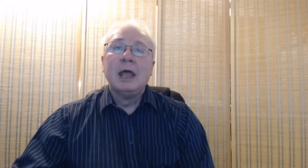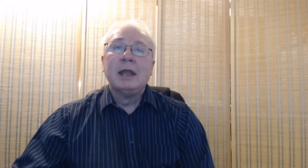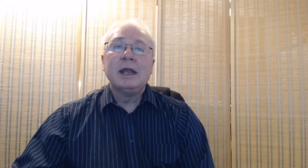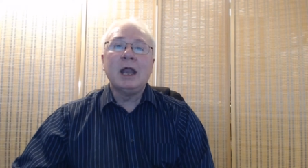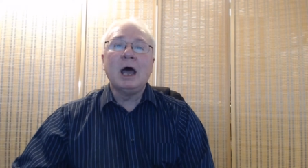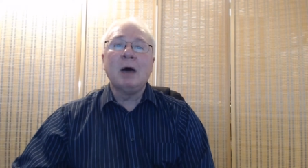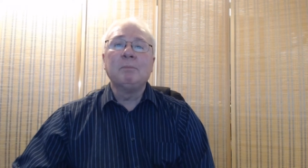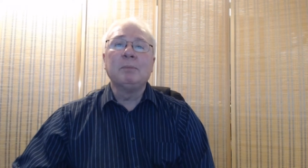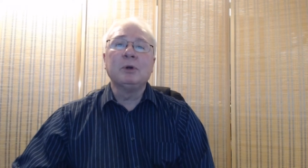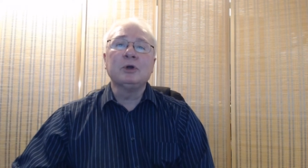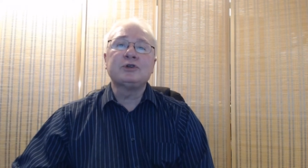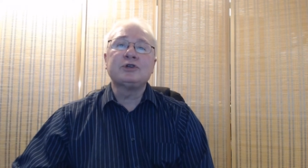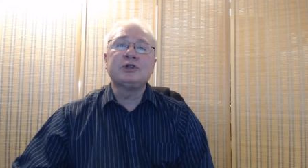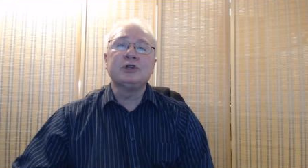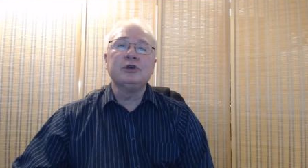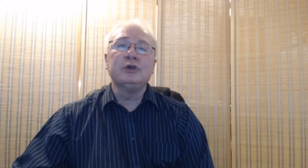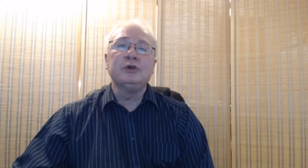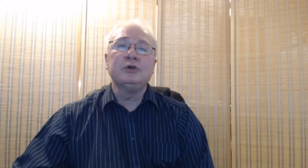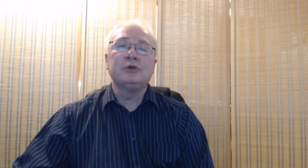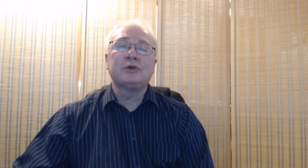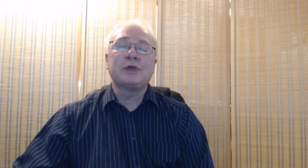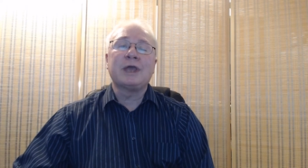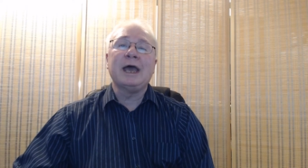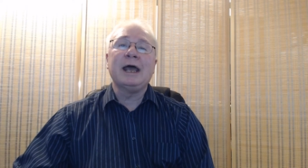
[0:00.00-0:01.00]
Number
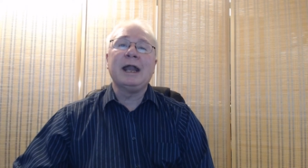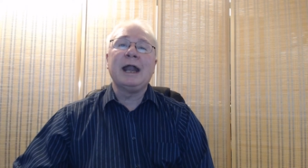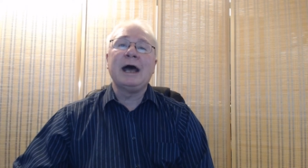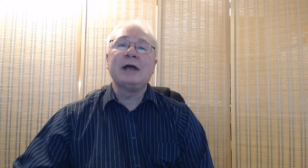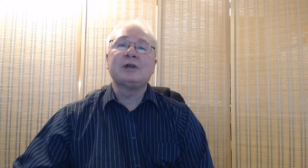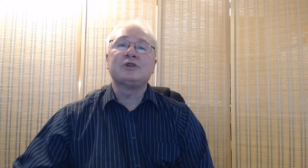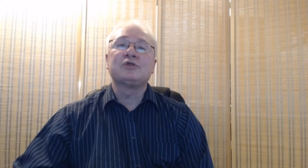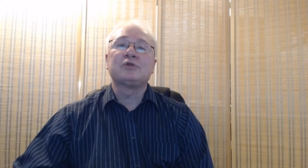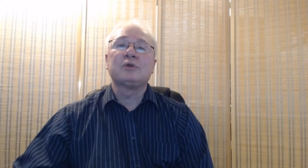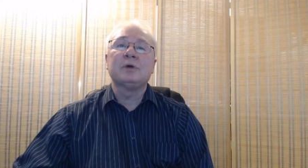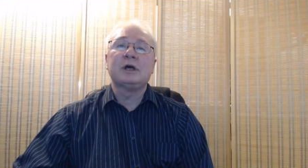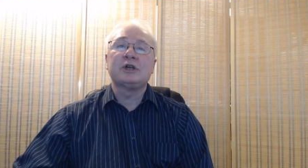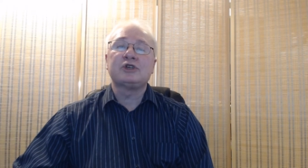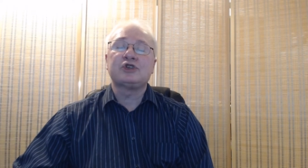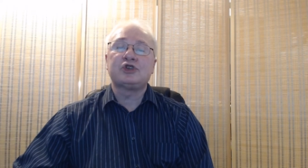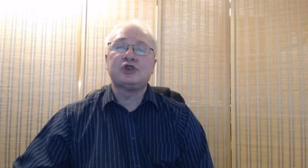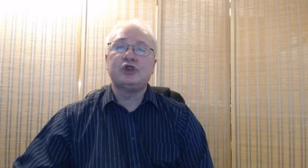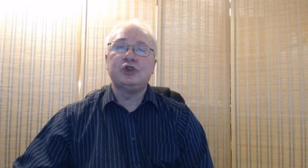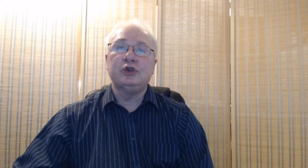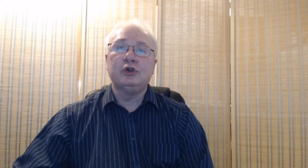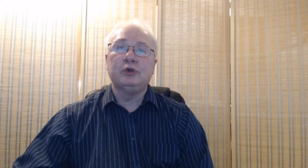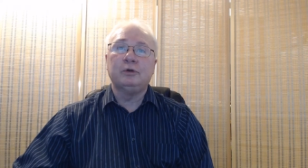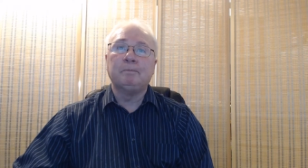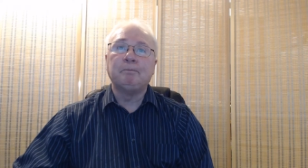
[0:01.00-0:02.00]
2, can I trust
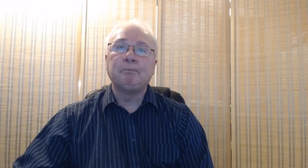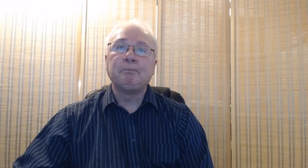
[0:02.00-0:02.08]
you?